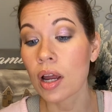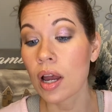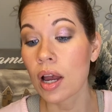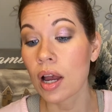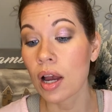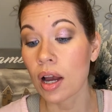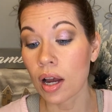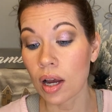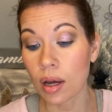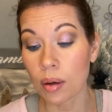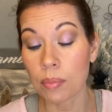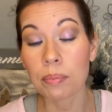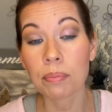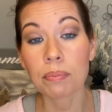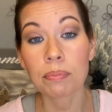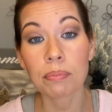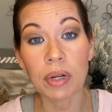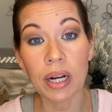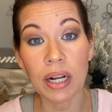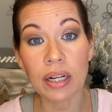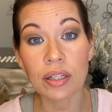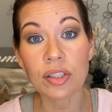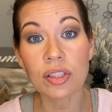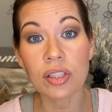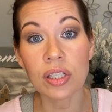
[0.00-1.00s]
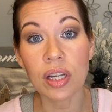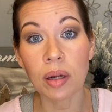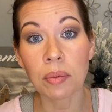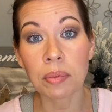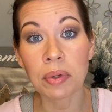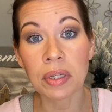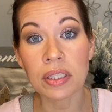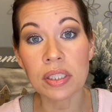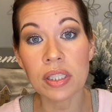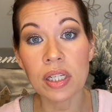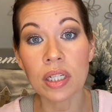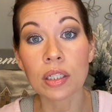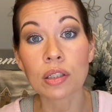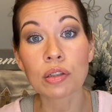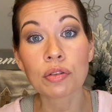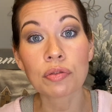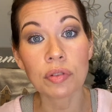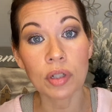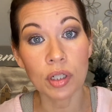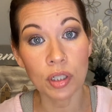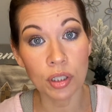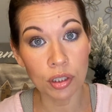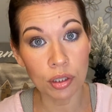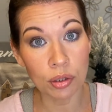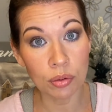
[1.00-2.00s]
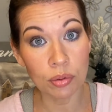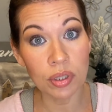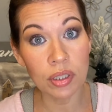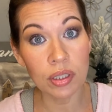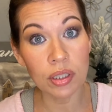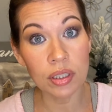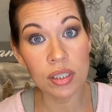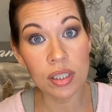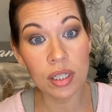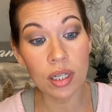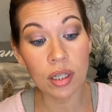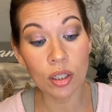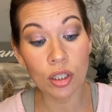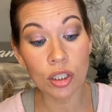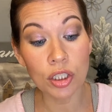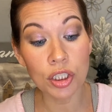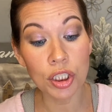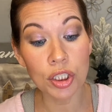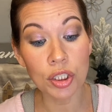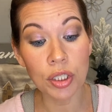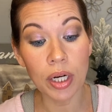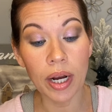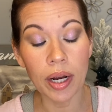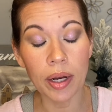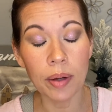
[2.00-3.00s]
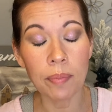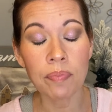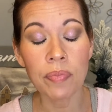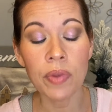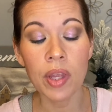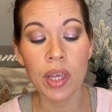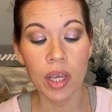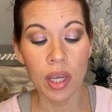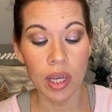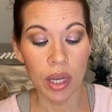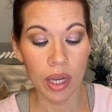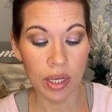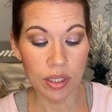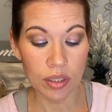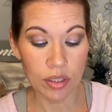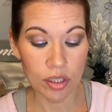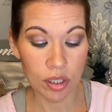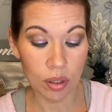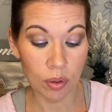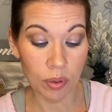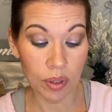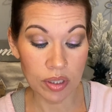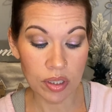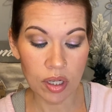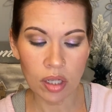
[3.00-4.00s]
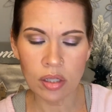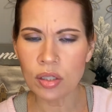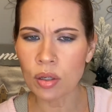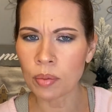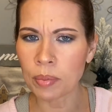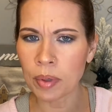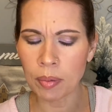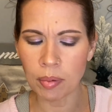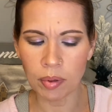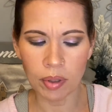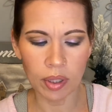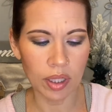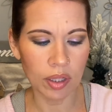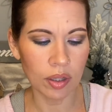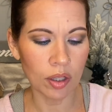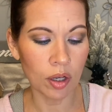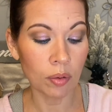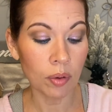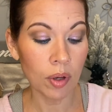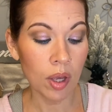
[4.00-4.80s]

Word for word: But I just got myself a new concealer to try. And so it's also Maybelline though.